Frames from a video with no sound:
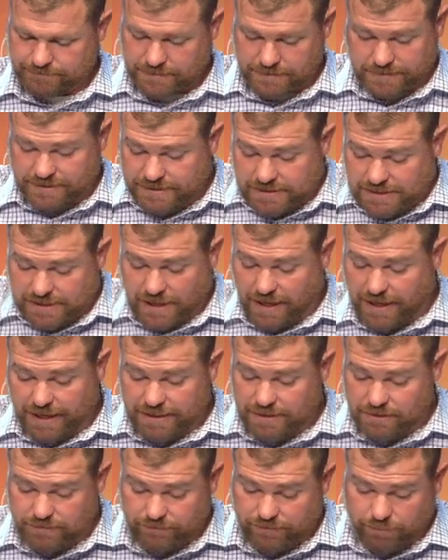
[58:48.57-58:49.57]
This
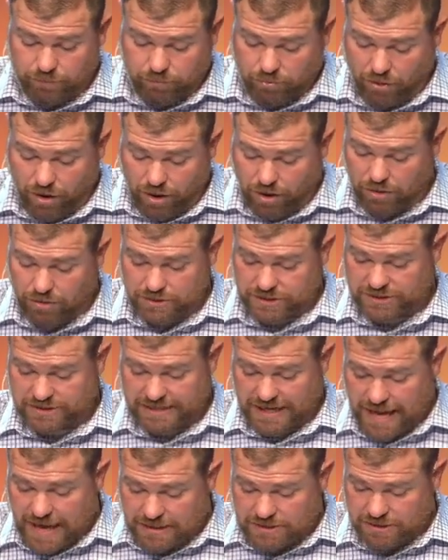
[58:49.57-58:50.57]
kind of approach is
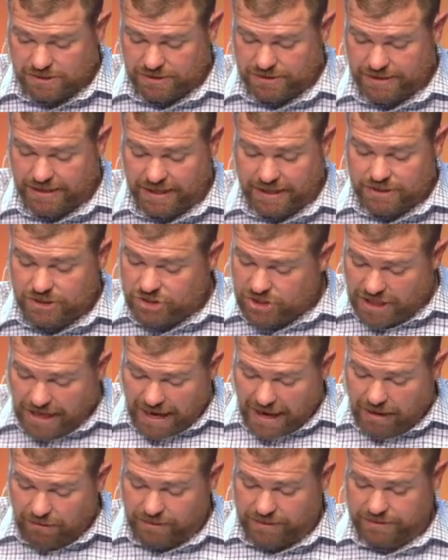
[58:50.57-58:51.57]
actually
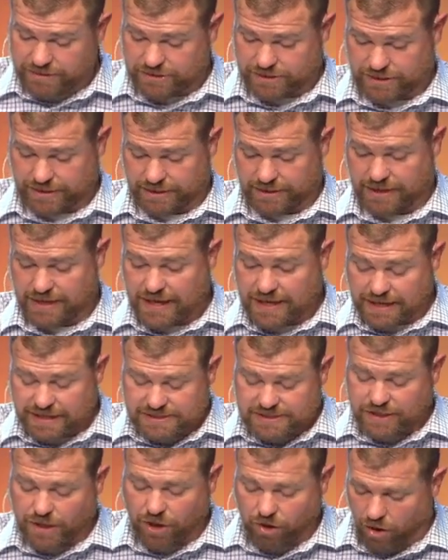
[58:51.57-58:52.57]
challenging
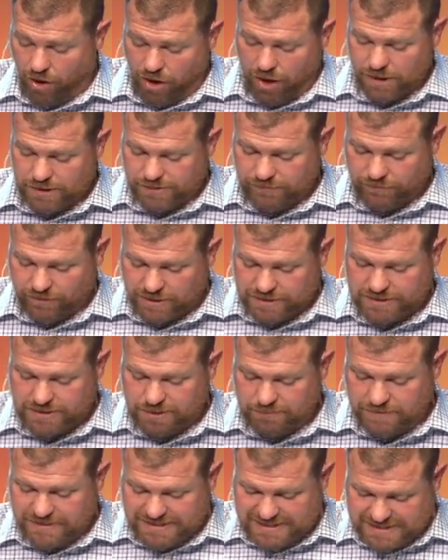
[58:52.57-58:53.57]
because it calls for us to
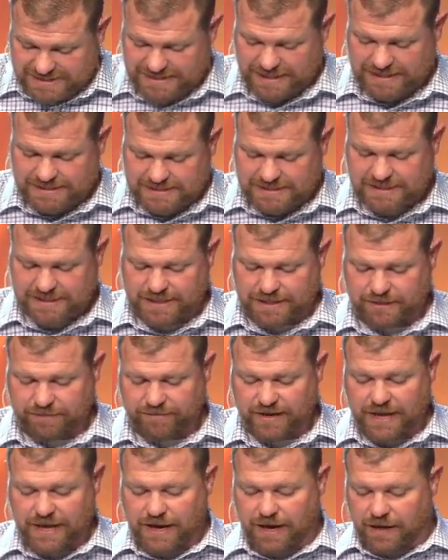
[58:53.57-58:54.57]
be sensitive
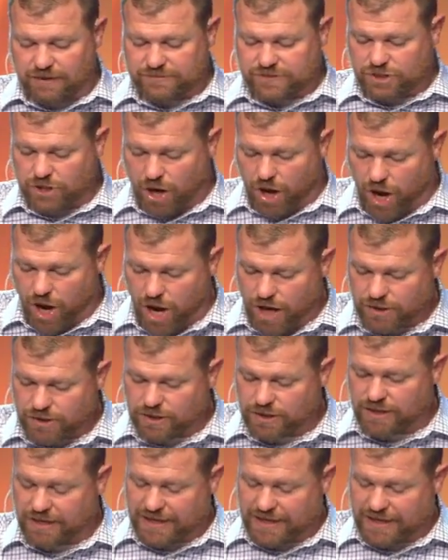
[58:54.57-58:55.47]
to